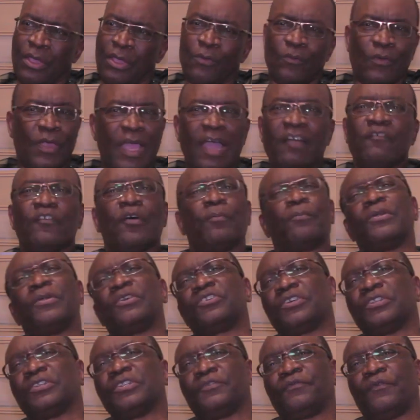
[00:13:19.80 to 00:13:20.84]
we have
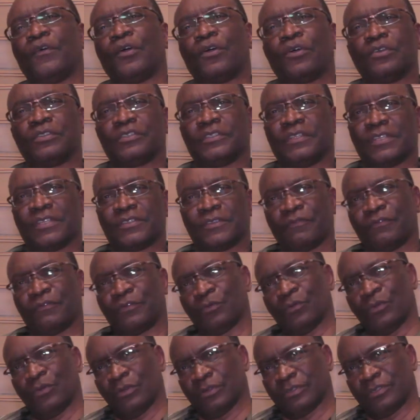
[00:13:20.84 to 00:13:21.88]
operation in 4 continents of the
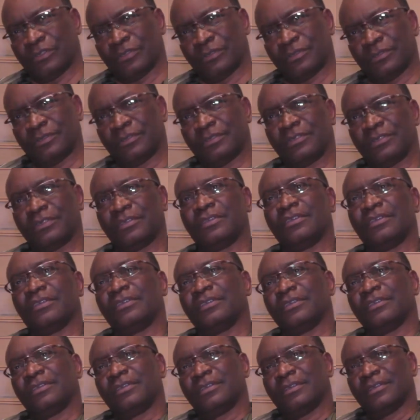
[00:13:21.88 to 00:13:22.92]
world.
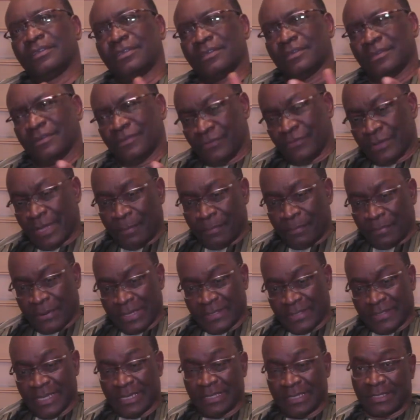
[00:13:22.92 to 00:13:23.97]
We are
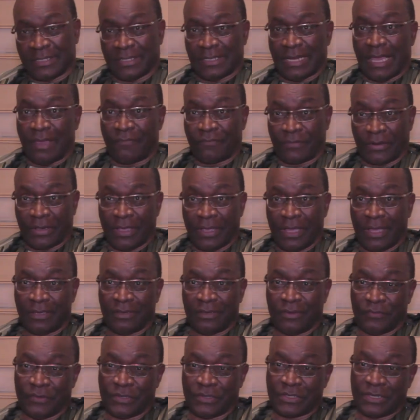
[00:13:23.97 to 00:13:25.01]
present in Africa,
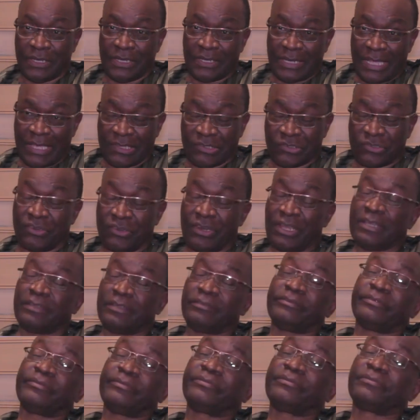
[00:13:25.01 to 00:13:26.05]
obviously Nigeria.
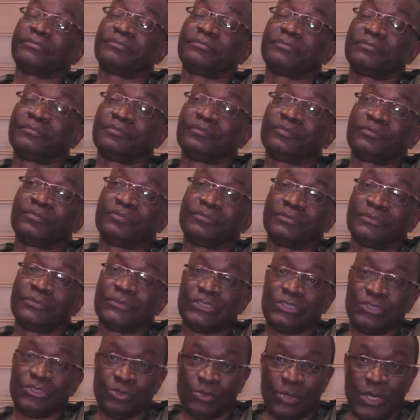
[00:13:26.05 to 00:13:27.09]

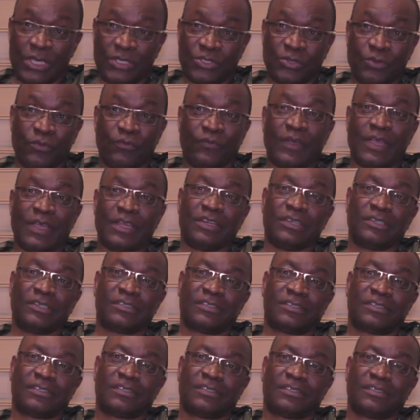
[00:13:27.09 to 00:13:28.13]
US, you'll find
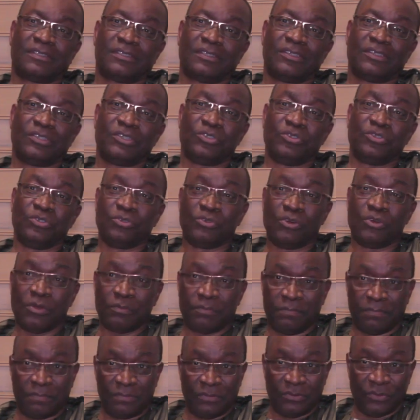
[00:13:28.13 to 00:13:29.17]
us.
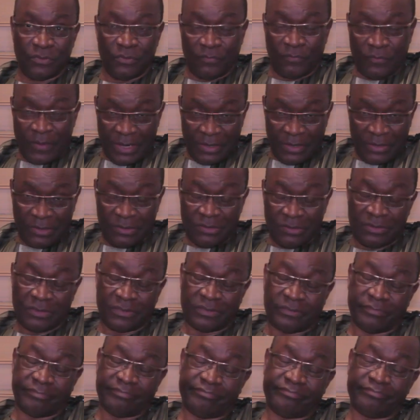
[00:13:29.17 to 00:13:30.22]
Europe, you'll find
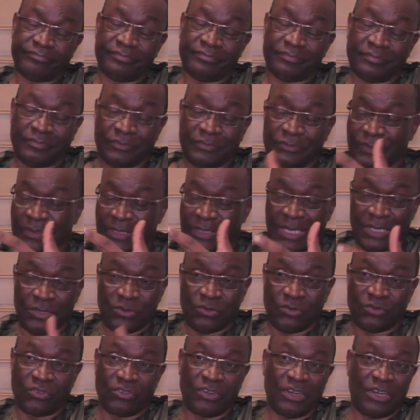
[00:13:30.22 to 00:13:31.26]
us. Whether
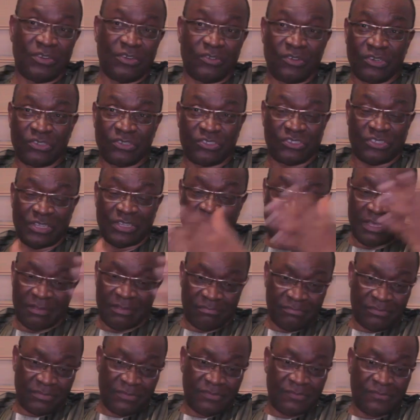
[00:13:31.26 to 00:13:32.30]
Ukraine, Russia,
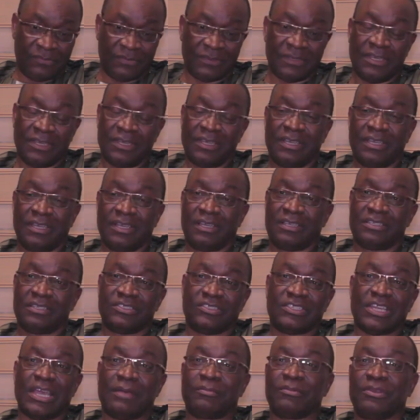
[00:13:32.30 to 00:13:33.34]

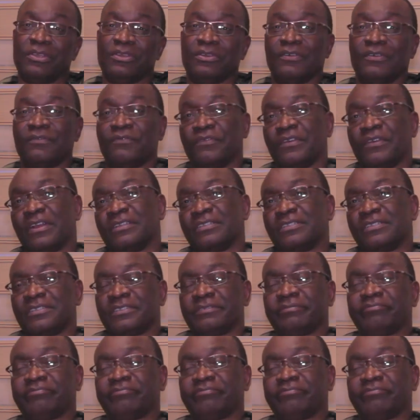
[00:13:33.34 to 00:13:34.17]
Germany, or France.